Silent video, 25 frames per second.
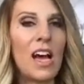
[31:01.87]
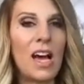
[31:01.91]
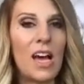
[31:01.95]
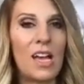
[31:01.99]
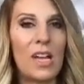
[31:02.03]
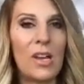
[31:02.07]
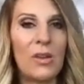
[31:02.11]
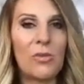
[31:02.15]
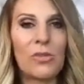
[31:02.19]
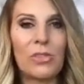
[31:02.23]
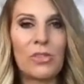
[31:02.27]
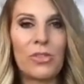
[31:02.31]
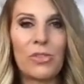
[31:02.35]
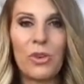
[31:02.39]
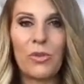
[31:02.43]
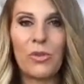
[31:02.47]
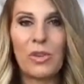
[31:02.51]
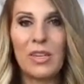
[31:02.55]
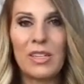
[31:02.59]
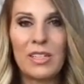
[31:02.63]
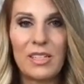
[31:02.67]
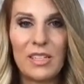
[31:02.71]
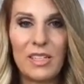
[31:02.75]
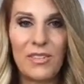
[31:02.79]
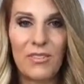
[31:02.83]
it was so
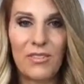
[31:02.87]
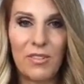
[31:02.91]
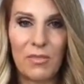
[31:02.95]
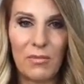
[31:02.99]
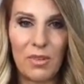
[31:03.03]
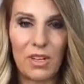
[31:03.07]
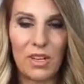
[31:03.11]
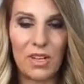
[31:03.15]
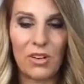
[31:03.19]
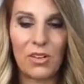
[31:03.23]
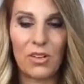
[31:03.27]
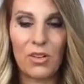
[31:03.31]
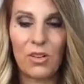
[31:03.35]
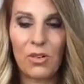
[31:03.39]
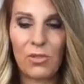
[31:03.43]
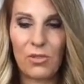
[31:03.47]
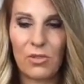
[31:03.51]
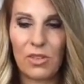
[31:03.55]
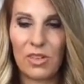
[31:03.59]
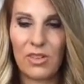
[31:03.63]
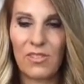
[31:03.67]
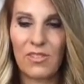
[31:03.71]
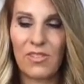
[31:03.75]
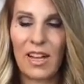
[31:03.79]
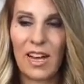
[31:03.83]
easy for me to curl
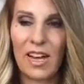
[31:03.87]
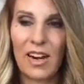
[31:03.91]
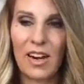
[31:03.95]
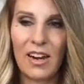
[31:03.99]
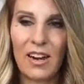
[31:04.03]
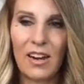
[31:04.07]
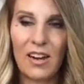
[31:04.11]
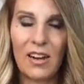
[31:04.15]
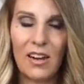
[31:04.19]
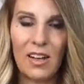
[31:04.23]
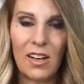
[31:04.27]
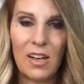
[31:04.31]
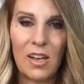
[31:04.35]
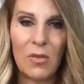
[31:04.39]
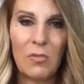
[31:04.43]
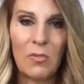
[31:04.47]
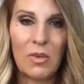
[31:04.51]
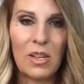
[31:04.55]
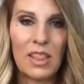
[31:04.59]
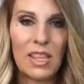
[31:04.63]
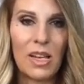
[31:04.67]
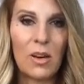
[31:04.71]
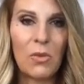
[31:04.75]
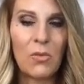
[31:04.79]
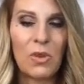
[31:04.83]
with a flat iron.
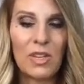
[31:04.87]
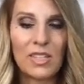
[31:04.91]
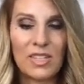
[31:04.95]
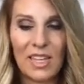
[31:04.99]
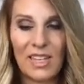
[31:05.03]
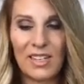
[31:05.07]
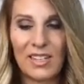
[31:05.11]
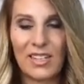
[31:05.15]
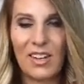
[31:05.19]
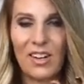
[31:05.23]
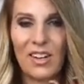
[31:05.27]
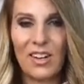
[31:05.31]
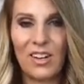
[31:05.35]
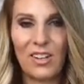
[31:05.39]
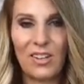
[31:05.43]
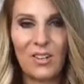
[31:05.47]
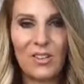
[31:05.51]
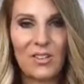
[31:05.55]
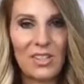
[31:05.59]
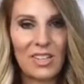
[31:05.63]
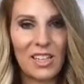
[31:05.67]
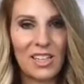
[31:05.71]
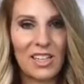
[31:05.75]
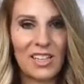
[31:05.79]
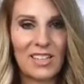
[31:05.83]
But then once I started
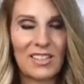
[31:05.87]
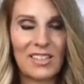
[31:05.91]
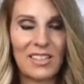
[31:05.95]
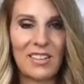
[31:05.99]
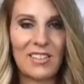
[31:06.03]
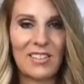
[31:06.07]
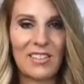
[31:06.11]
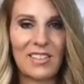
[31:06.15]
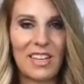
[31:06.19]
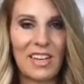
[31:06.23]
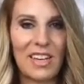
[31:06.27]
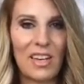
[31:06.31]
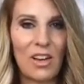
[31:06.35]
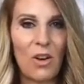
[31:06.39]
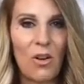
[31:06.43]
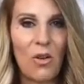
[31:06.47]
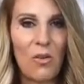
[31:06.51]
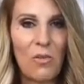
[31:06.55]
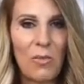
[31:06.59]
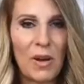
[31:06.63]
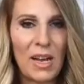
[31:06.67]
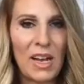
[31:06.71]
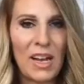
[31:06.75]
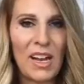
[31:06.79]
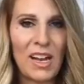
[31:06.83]
using this, I was like, oh
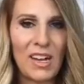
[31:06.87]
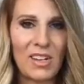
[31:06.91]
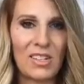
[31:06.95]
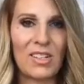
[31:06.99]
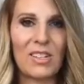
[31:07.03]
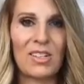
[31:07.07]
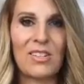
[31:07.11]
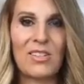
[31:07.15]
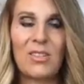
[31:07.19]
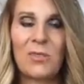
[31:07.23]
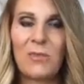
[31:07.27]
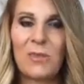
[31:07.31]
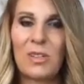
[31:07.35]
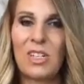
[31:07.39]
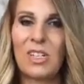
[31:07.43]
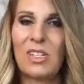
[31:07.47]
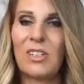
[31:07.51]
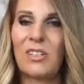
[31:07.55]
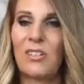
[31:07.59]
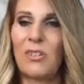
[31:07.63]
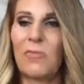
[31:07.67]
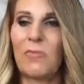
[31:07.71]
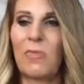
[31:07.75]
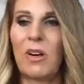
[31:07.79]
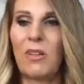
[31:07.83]
my gosh, it's so much
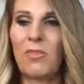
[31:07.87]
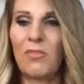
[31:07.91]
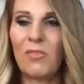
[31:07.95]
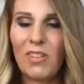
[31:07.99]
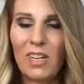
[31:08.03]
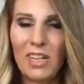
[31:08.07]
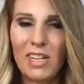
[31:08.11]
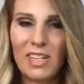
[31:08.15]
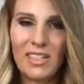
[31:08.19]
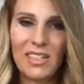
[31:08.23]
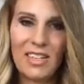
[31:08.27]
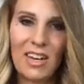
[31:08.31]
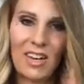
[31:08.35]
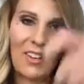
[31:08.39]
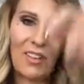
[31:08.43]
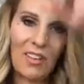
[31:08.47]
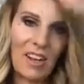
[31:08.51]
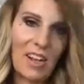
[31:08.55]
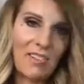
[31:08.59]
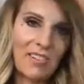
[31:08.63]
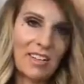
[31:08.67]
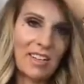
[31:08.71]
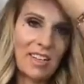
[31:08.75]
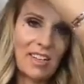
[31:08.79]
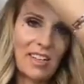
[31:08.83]
easier on my wrist. I don't
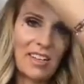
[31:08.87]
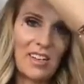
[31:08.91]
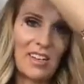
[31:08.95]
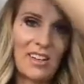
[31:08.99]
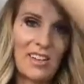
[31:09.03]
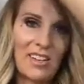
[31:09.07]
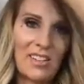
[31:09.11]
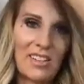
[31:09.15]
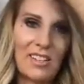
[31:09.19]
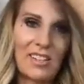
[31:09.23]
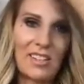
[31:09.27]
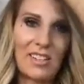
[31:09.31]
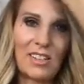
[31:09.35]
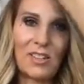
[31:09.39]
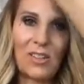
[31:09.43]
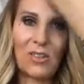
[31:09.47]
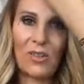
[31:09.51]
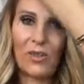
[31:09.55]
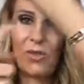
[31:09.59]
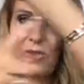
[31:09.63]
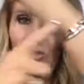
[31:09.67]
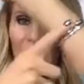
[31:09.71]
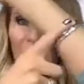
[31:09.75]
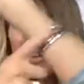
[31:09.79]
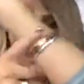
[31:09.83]
have to get in all these
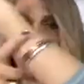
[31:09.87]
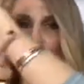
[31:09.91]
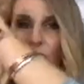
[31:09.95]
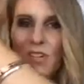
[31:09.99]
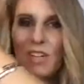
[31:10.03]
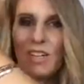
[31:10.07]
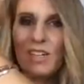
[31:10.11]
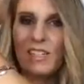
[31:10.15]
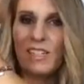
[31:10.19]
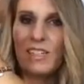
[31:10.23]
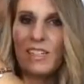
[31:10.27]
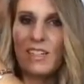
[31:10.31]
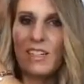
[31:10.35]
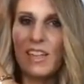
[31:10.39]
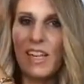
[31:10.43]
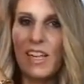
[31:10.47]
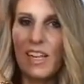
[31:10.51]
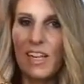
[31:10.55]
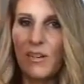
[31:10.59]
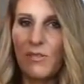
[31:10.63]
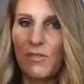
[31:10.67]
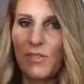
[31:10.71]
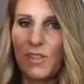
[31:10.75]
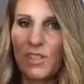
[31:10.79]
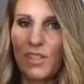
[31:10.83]
contorted wrists.
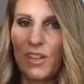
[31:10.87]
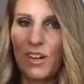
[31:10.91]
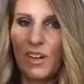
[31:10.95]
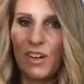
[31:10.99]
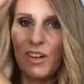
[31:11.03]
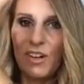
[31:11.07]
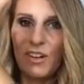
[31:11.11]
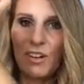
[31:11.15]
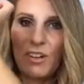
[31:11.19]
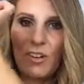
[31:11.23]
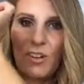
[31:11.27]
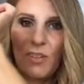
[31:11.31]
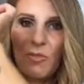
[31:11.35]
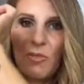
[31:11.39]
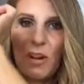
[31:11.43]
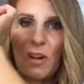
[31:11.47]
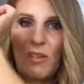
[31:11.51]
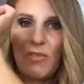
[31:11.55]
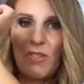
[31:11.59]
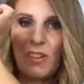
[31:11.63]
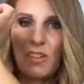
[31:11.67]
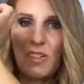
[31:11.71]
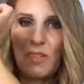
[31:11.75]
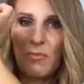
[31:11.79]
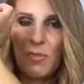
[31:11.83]
Like it was starting to hurt my
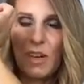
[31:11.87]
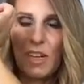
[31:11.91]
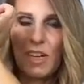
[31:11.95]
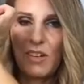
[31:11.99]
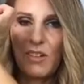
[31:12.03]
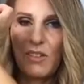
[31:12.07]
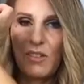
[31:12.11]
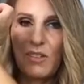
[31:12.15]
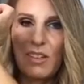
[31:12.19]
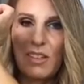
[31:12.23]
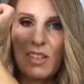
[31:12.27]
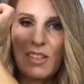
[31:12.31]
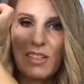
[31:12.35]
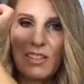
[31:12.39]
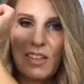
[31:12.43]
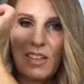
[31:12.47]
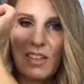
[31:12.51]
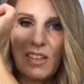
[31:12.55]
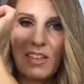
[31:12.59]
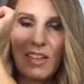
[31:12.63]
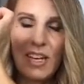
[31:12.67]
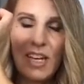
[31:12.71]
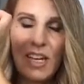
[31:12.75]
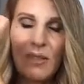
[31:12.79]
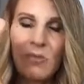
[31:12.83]
wrist by doing this all
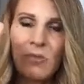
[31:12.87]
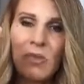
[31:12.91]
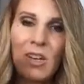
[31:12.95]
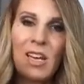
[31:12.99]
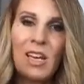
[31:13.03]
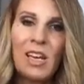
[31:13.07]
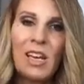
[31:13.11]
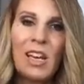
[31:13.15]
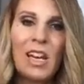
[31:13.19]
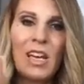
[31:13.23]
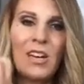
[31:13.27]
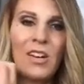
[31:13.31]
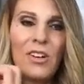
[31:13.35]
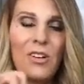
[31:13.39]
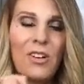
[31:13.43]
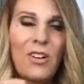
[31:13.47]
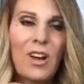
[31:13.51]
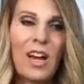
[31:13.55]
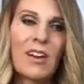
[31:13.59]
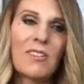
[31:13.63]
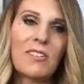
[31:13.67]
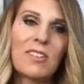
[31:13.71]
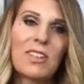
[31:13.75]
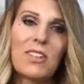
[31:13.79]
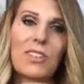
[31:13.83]
the time. And you don't
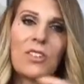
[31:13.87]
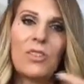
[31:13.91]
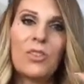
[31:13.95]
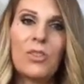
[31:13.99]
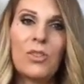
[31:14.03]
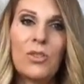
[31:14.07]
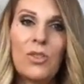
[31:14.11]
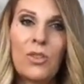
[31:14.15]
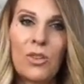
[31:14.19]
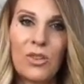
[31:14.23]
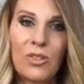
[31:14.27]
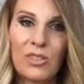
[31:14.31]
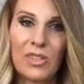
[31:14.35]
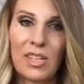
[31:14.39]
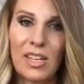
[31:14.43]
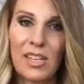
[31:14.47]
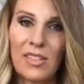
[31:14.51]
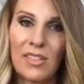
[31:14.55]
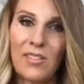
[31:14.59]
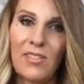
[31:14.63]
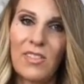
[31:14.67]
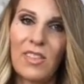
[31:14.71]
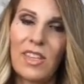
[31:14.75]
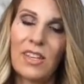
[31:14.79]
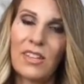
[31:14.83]
have to do those kinds
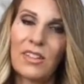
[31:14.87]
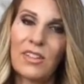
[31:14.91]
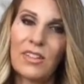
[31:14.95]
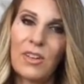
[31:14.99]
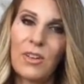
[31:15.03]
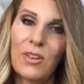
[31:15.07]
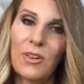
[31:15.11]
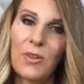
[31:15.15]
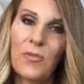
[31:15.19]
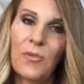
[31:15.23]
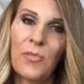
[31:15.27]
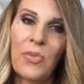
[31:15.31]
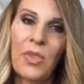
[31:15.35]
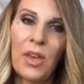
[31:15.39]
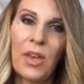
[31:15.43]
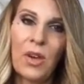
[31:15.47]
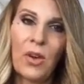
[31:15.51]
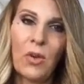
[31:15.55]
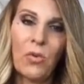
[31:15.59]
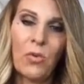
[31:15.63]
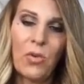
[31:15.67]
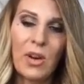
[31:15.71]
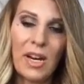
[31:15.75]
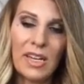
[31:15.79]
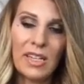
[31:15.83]
of things. So
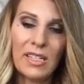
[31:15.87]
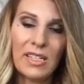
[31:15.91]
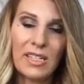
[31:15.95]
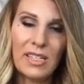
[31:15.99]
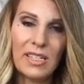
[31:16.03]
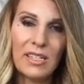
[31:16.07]
what I